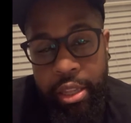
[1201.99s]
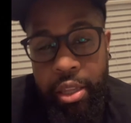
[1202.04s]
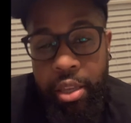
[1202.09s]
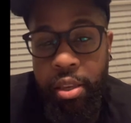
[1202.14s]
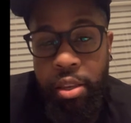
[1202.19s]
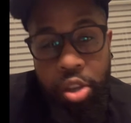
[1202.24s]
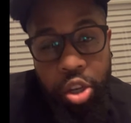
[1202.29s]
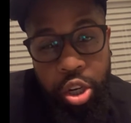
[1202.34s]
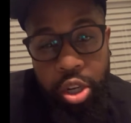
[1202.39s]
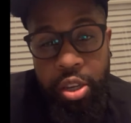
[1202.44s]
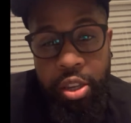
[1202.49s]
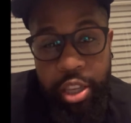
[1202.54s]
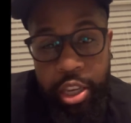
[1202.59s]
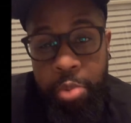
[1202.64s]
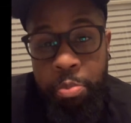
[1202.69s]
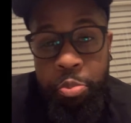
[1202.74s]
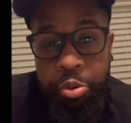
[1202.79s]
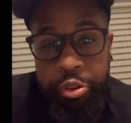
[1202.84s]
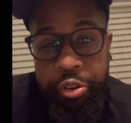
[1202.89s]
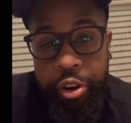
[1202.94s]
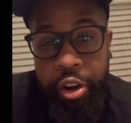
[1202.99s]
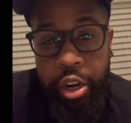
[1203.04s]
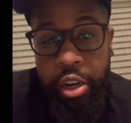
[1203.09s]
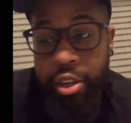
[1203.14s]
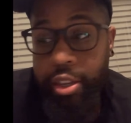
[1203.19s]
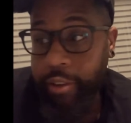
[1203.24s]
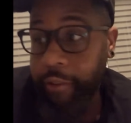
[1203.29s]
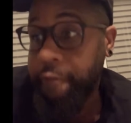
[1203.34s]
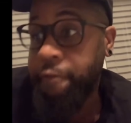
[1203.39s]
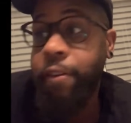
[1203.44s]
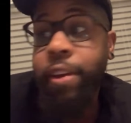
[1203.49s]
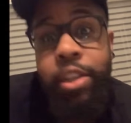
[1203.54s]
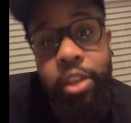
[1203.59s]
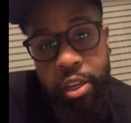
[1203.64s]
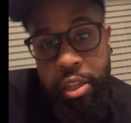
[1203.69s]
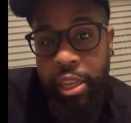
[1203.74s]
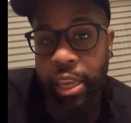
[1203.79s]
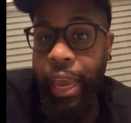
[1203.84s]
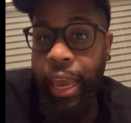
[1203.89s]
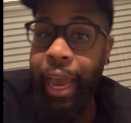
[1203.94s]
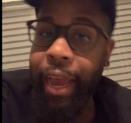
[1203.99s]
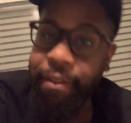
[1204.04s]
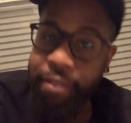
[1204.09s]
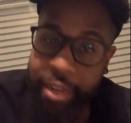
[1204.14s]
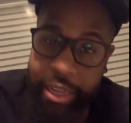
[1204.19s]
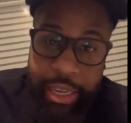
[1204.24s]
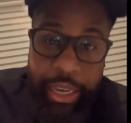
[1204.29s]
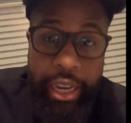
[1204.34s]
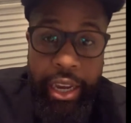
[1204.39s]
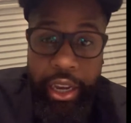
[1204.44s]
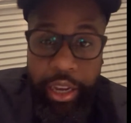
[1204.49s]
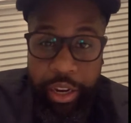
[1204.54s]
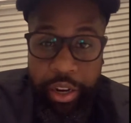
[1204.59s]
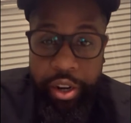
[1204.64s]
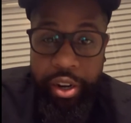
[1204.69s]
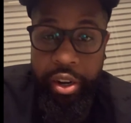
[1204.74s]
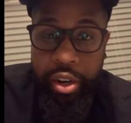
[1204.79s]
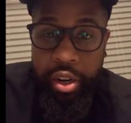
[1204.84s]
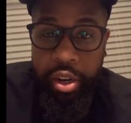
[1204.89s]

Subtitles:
this is just temporary because eventually I have to get here.